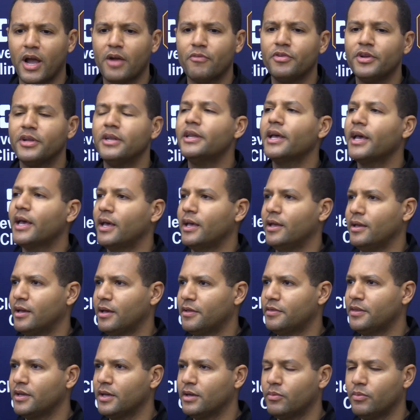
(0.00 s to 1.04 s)
every day.
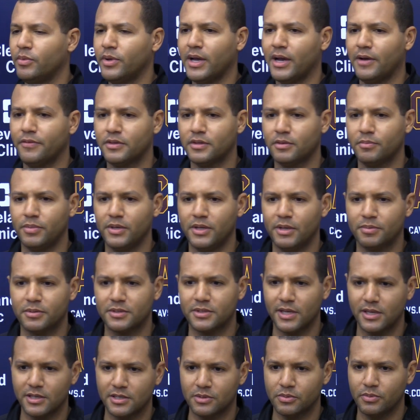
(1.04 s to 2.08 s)
I think we have to be
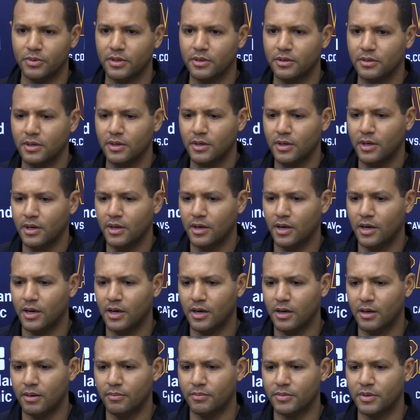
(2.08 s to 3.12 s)
obsessed with
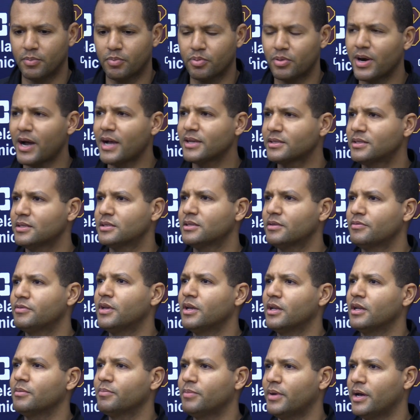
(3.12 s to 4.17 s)
the process of
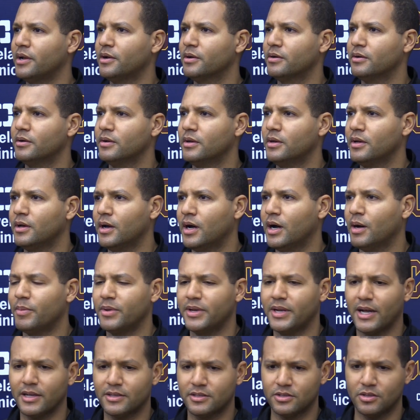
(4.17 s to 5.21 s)
getting better,
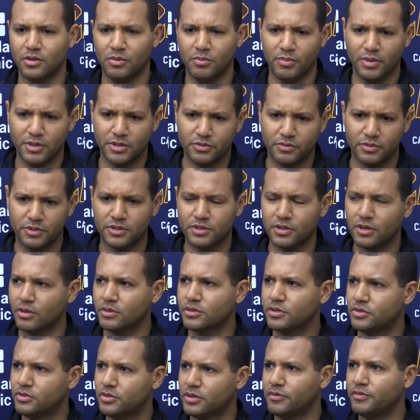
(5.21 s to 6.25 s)
and not so much
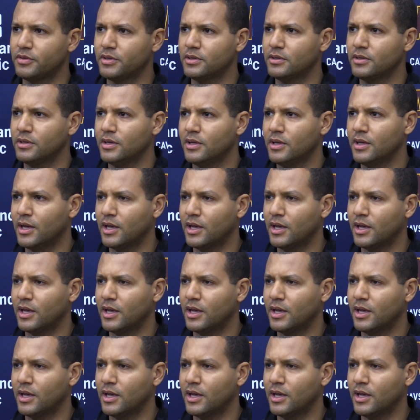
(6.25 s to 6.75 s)
results driven.